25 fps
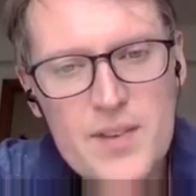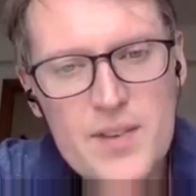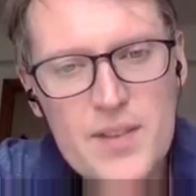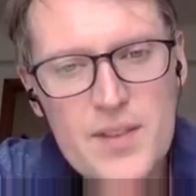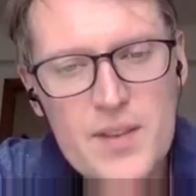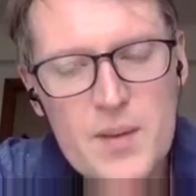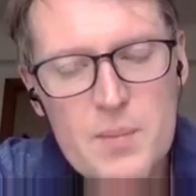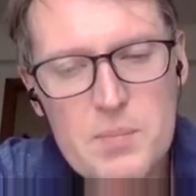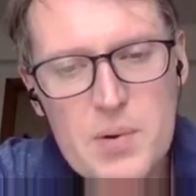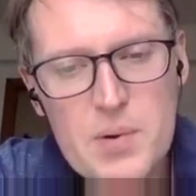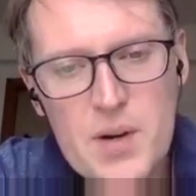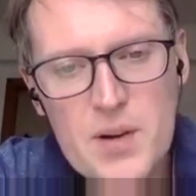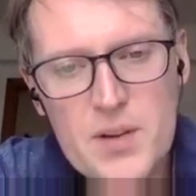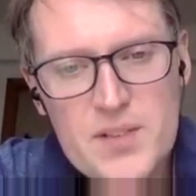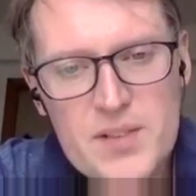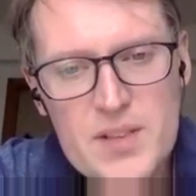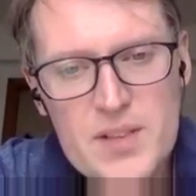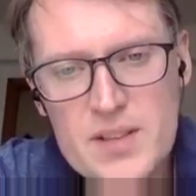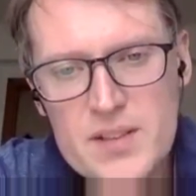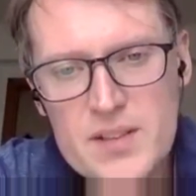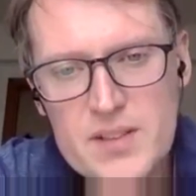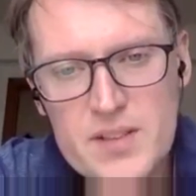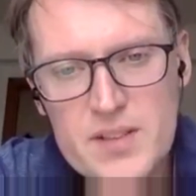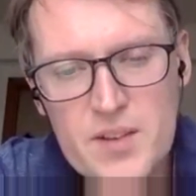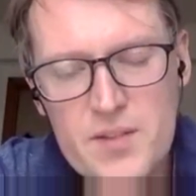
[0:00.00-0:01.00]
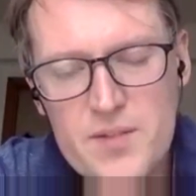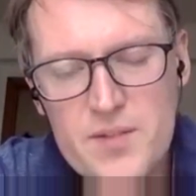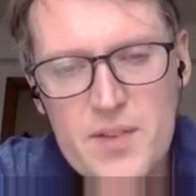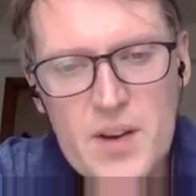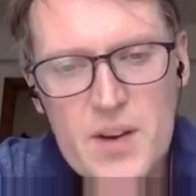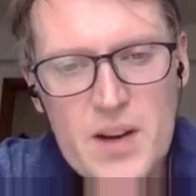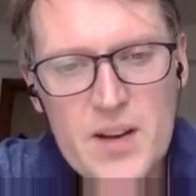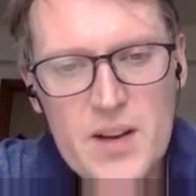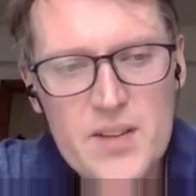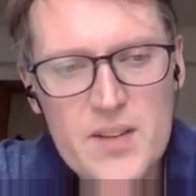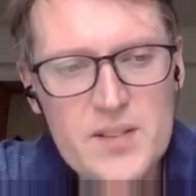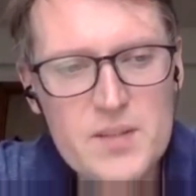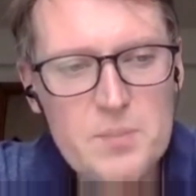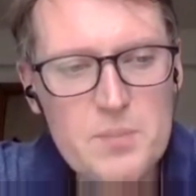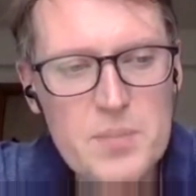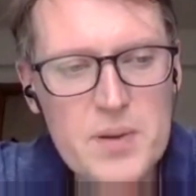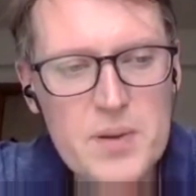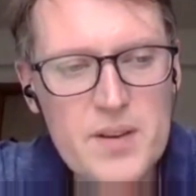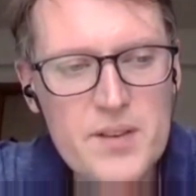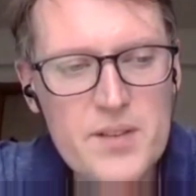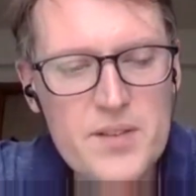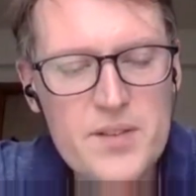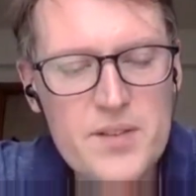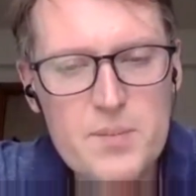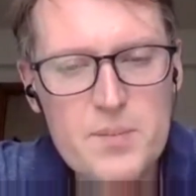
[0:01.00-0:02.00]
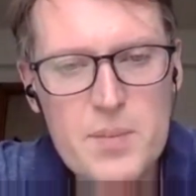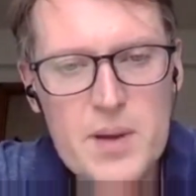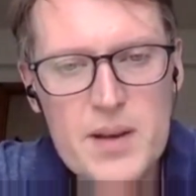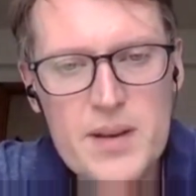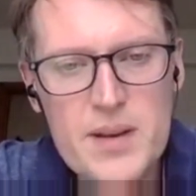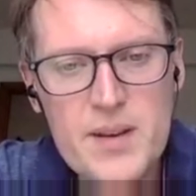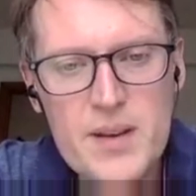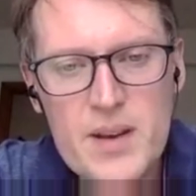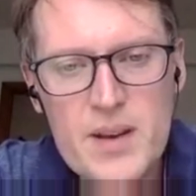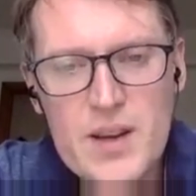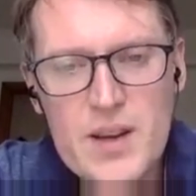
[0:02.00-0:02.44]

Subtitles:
and the process so far has been